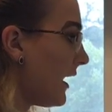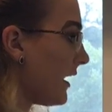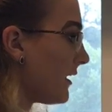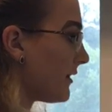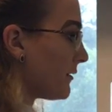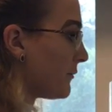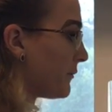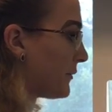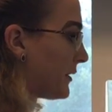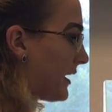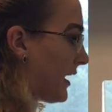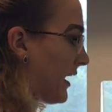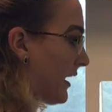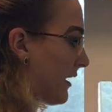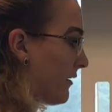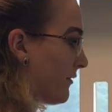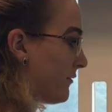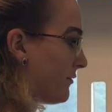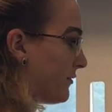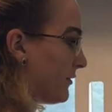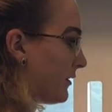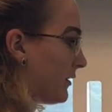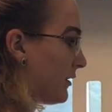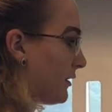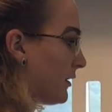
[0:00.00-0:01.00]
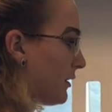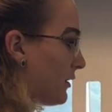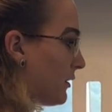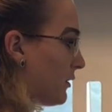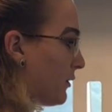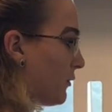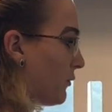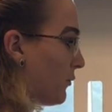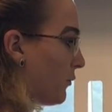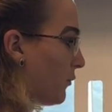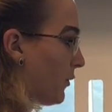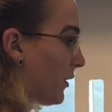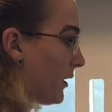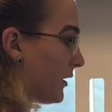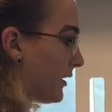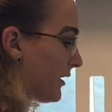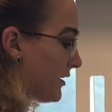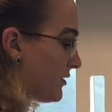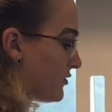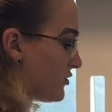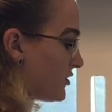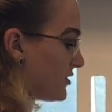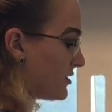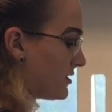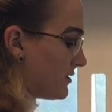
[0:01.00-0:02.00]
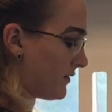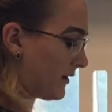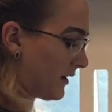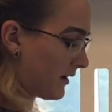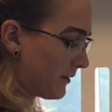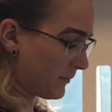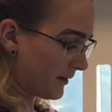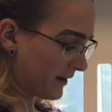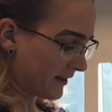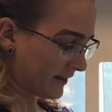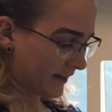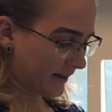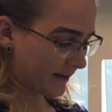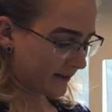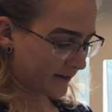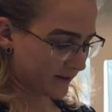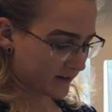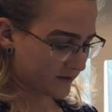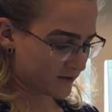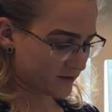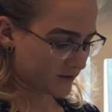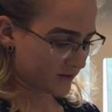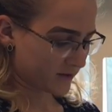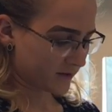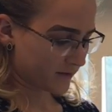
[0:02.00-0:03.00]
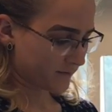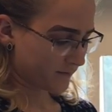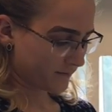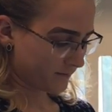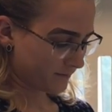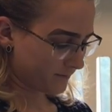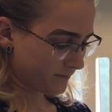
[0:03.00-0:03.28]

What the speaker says: and then we have 100 divided by that answer.